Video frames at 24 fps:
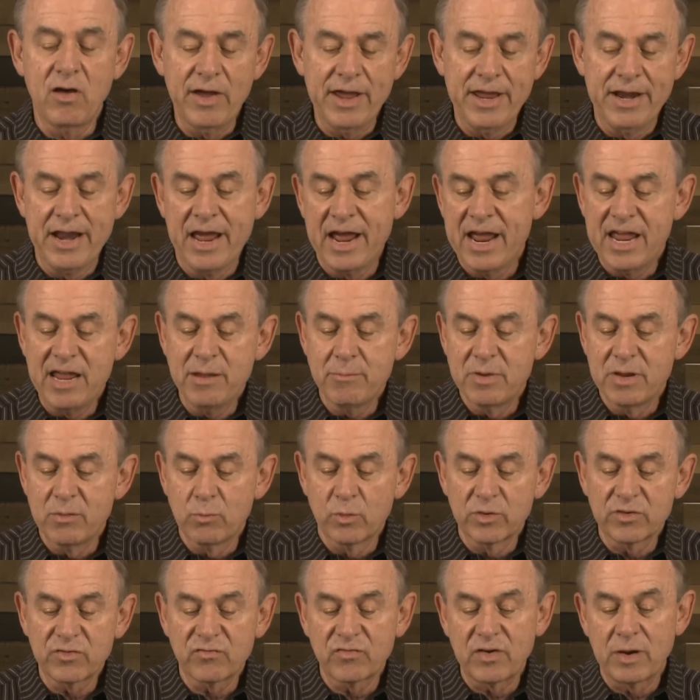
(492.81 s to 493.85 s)
and Haman
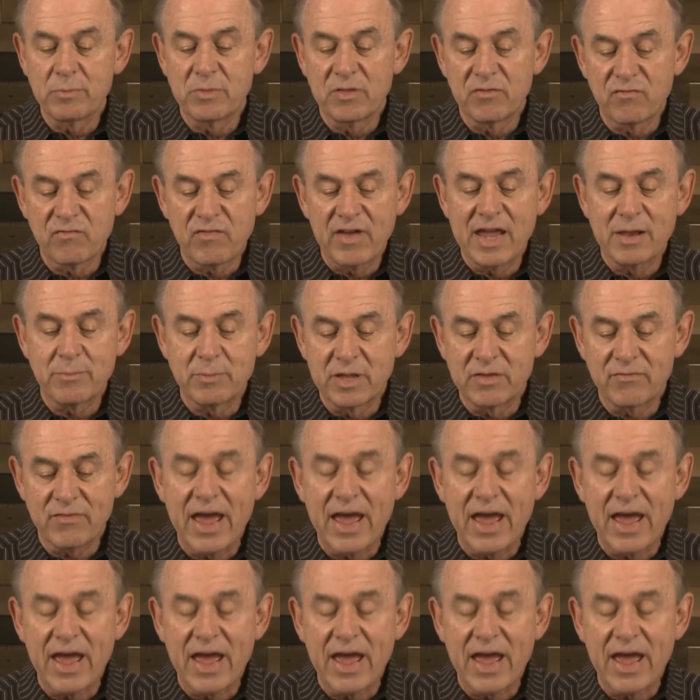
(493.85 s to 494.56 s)
was from the family of